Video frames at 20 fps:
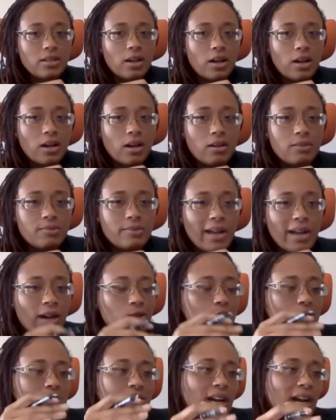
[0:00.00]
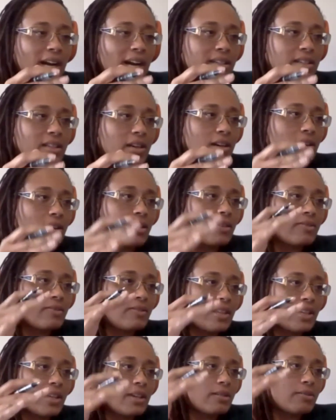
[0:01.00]
outside
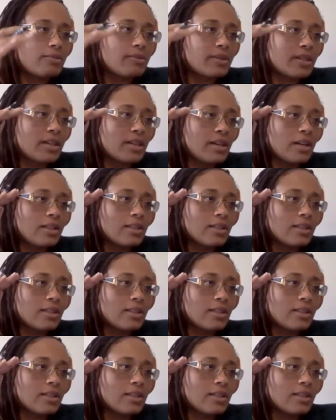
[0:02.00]
of them